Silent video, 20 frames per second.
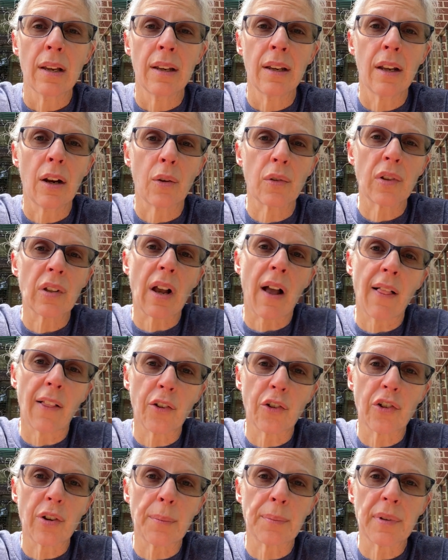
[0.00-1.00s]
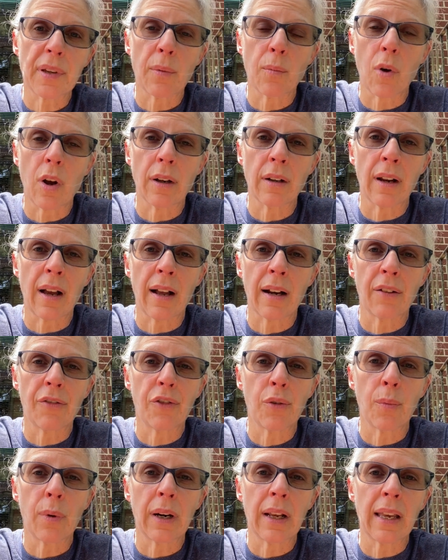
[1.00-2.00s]
you know, scholarships and whatnot
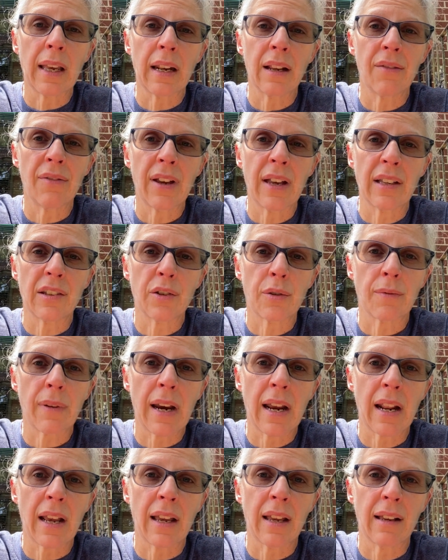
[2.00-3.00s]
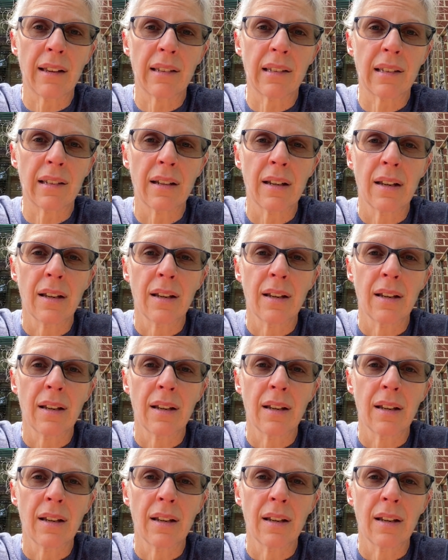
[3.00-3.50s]
if you want to get advanced ratings,